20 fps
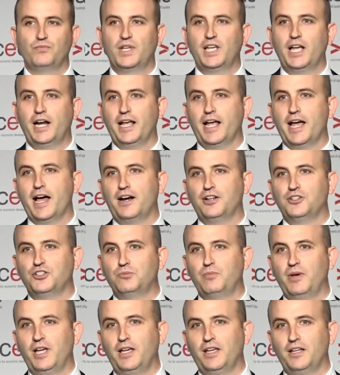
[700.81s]
getting out and
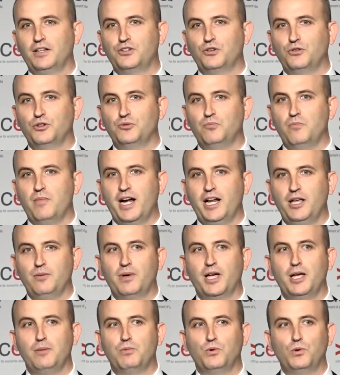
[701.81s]
speaking to as many
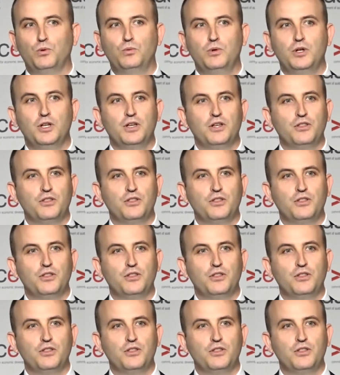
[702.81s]
people